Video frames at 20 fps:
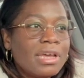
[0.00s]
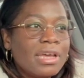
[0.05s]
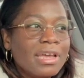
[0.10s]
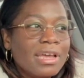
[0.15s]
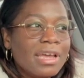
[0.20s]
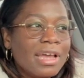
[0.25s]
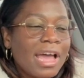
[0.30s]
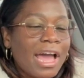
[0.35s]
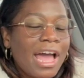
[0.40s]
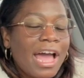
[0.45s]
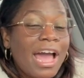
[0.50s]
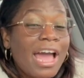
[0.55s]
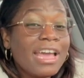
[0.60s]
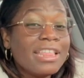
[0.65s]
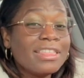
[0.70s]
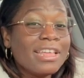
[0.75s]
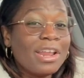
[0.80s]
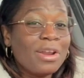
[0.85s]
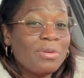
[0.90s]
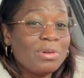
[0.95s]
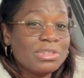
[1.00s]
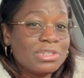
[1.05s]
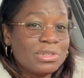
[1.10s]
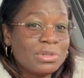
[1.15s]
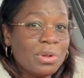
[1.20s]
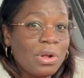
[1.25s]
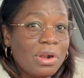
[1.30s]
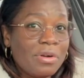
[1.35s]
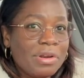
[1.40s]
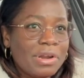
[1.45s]
I thought it was
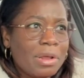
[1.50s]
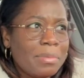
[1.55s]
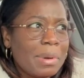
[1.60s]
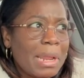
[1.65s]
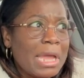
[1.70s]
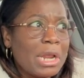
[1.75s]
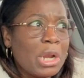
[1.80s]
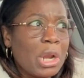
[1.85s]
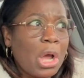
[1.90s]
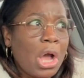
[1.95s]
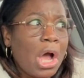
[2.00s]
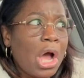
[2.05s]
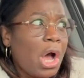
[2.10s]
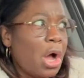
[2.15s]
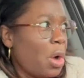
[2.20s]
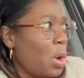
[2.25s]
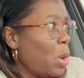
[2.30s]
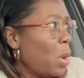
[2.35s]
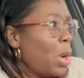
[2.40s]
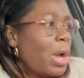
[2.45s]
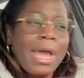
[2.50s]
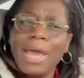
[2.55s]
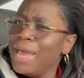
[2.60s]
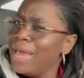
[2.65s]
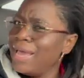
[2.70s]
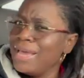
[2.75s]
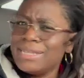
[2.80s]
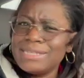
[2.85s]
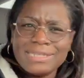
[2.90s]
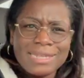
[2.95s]
snow already. I'm like, no,
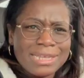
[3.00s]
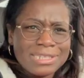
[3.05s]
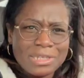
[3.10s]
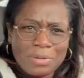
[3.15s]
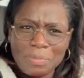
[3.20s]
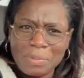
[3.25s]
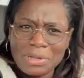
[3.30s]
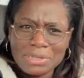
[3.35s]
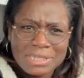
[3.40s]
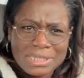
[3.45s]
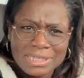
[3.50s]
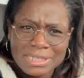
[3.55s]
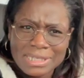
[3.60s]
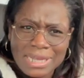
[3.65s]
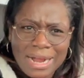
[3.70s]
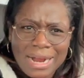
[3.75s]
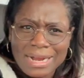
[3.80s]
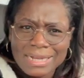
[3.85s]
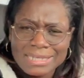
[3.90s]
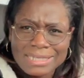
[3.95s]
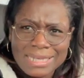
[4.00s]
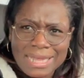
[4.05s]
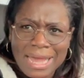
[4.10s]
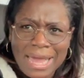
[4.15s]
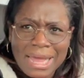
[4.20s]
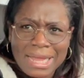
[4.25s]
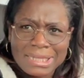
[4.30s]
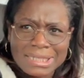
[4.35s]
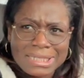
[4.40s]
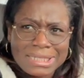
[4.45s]
it's not supposed to start
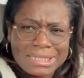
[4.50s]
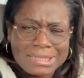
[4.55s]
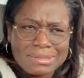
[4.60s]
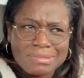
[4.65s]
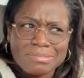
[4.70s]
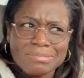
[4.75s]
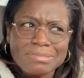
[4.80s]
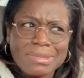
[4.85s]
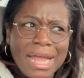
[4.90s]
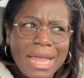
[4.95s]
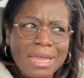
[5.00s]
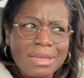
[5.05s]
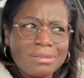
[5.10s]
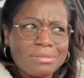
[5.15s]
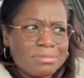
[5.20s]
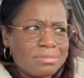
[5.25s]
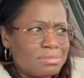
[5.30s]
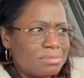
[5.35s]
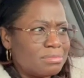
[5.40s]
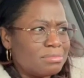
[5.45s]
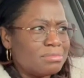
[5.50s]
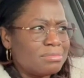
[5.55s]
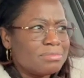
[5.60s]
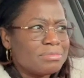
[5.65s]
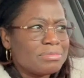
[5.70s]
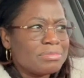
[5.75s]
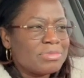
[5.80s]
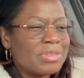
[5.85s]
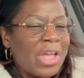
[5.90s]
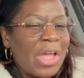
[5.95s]
yet. Like,
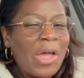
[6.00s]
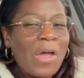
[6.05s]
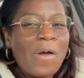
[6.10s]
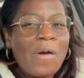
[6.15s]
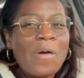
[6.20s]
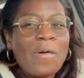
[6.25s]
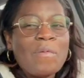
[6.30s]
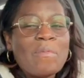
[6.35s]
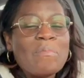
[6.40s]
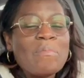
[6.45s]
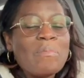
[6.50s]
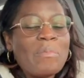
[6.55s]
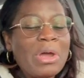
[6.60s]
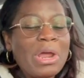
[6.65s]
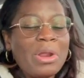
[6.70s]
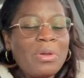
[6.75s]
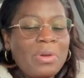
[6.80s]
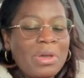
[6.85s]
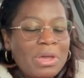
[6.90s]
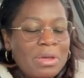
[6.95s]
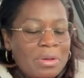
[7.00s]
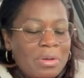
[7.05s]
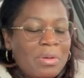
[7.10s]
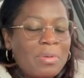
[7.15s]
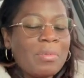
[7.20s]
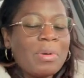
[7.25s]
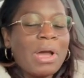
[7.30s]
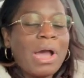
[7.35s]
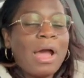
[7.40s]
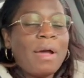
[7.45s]
but anyway,
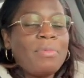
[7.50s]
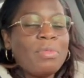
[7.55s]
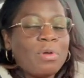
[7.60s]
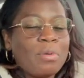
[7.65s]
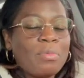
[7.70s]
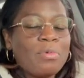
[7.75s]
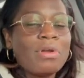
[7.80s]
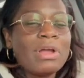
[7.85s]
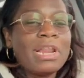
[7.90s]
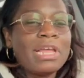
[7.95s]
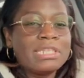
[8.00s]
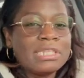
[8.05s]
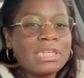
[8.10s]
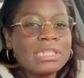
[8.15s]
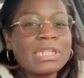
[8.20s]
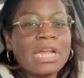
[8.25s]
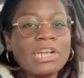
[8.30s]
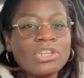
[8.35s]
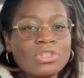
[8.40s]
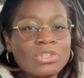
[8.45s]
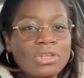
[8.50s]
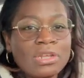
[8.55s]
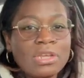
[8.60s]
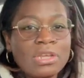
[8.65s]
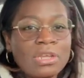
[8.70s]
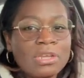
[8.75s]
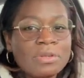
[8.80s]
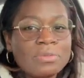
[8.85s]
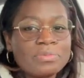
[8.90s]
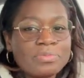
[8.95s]
calm down, Marilla says it's
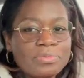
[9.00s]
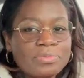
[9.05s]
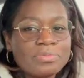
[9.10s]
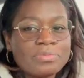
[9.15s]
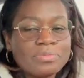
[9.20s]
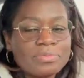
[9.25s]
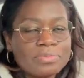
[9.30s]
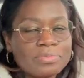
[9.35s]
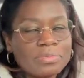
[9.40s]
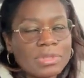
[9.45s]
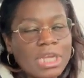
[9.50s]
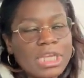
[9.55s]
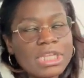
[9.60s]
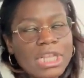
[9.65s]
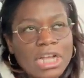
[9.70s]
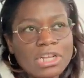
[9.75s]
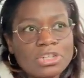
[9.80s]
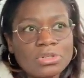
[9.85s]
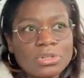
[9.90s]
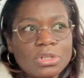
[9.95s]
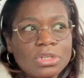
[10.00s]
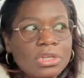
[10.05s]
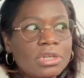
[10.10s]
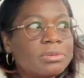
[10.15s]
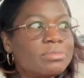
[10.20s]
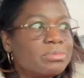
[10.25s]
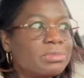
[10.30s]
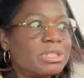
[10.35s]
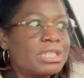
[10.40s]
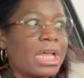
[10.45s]
actually, it's
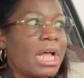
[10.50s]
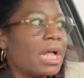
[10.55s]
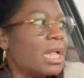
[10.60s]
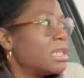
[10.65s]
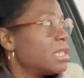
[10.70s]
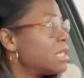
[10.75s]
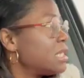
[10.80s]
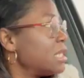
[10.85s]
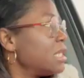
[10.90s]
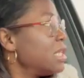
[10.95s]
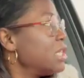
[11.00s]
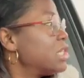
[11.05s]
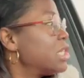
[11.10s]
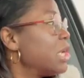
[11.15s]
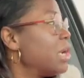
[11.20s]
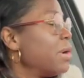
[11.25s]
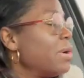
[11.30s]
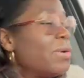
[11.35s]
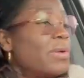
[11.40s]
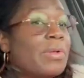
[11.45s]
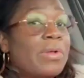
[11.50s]
actually salt. So,